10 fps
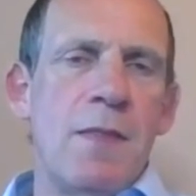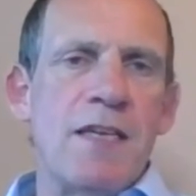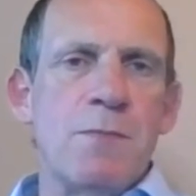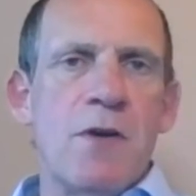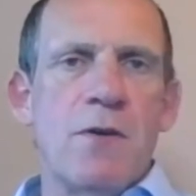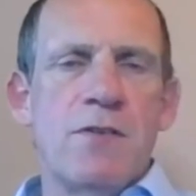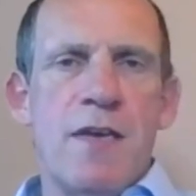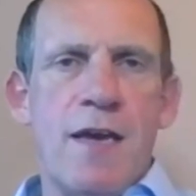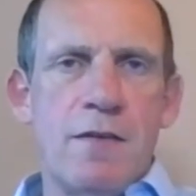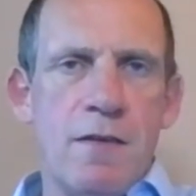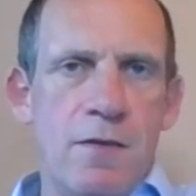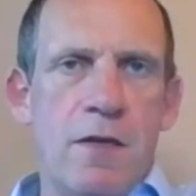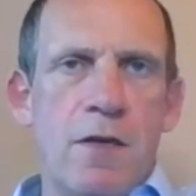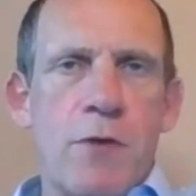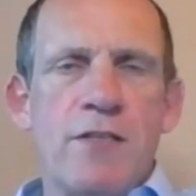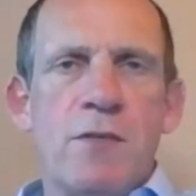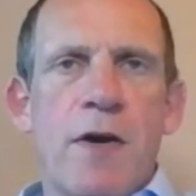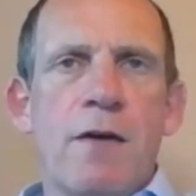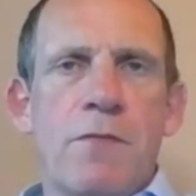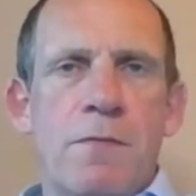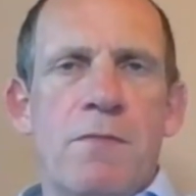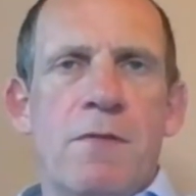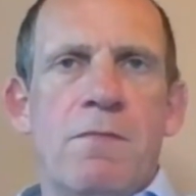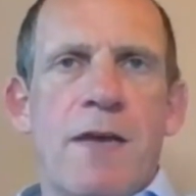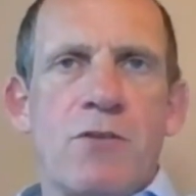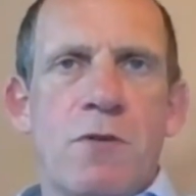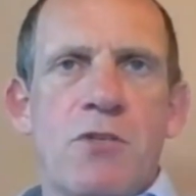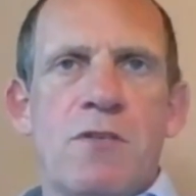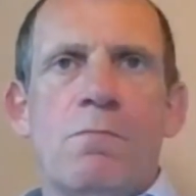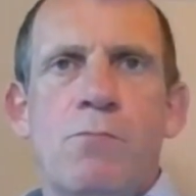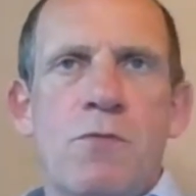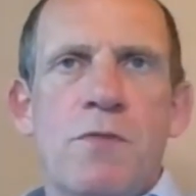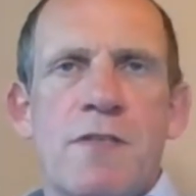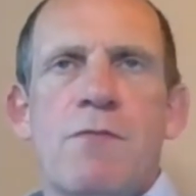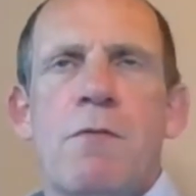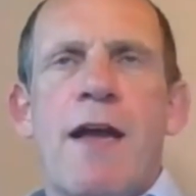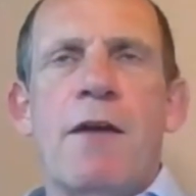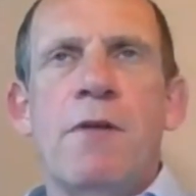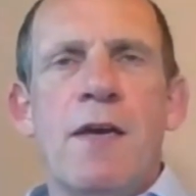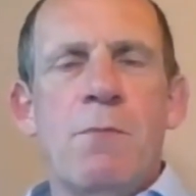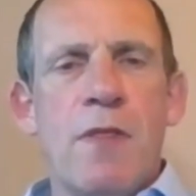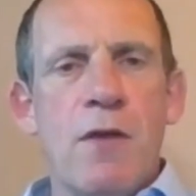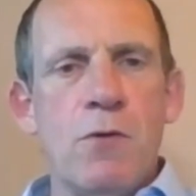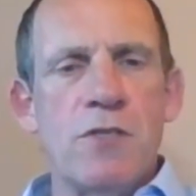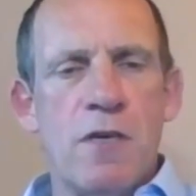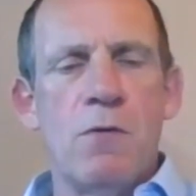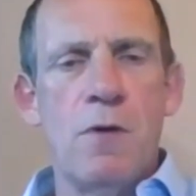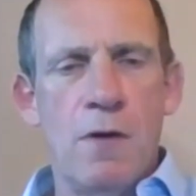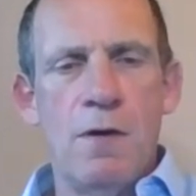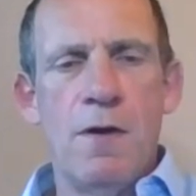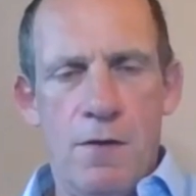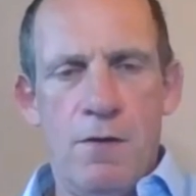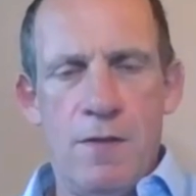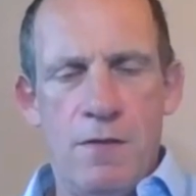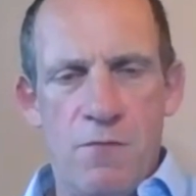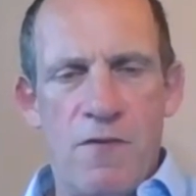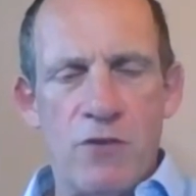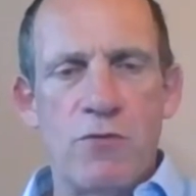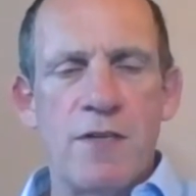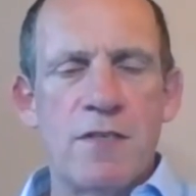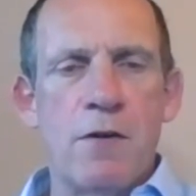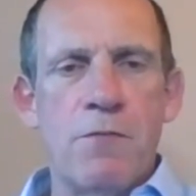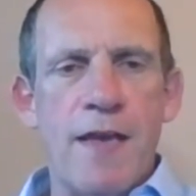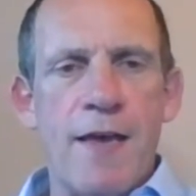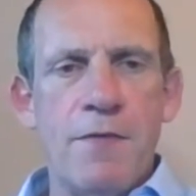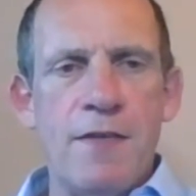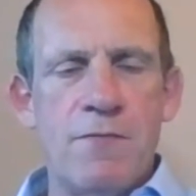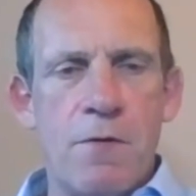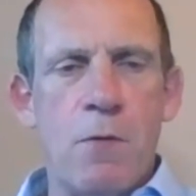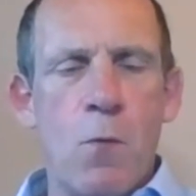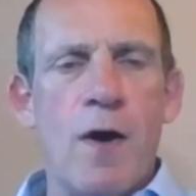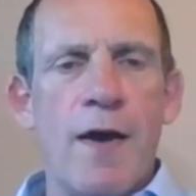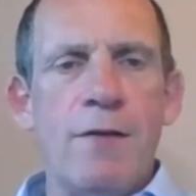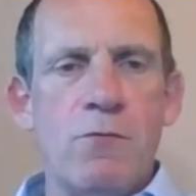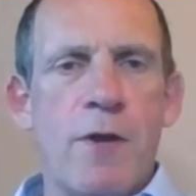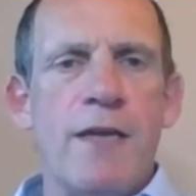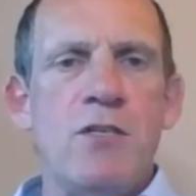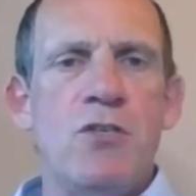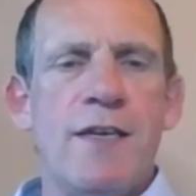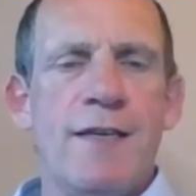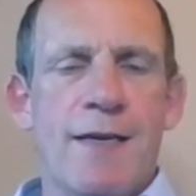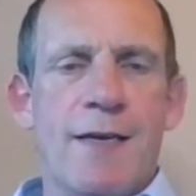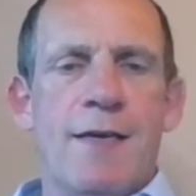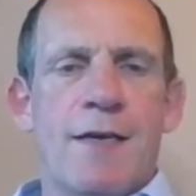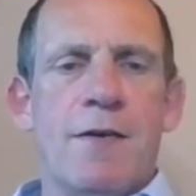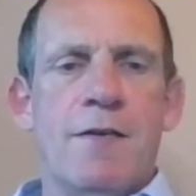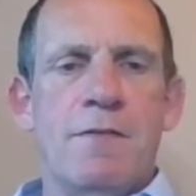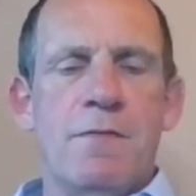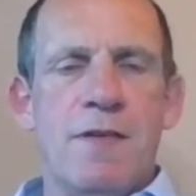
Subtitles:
that's because they had, you know, cranes above the factory, which moved the stuff around. But they also, in the factory itself, they had these very wide ranging kind of